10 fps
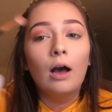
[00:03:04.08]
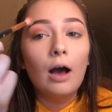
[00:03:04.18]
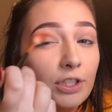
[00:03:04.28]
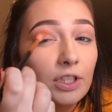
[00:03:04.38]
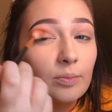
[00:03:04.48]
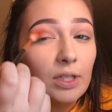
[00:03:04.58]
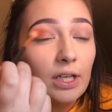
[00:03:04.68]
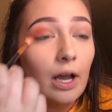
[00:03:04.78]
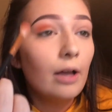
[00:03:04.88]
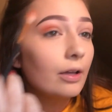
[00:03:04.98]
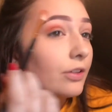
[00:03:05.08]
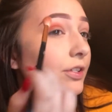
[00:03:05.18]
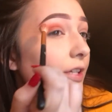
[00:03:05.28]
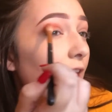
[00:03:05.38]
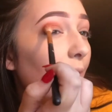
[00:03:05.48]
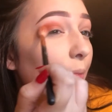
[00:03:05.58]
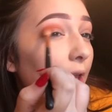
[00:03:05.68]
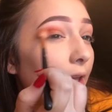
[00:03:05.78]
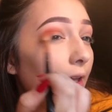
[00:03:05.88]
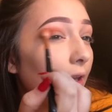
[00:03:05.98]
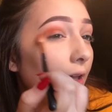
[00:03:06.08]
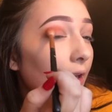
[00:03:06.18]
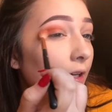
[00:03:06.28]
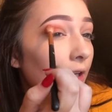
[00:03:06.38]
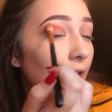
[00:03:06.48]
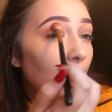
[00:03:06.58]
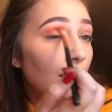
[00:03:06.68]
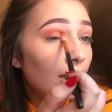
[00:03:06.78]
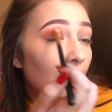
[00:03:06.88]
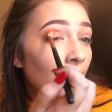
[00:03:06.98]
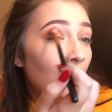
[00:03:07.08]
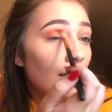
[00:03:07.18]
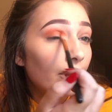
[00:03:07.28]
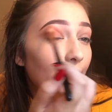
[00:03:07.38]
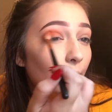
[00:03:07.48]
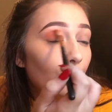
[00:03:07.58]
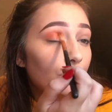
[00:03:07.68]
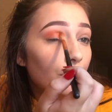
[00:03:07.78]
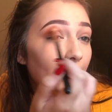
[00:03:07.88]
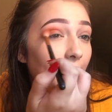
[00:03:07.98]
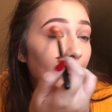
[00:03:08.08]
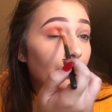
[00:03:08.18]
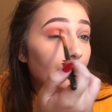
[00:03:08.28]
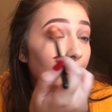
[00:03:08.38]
I'm just gonna be slapping this orange on there.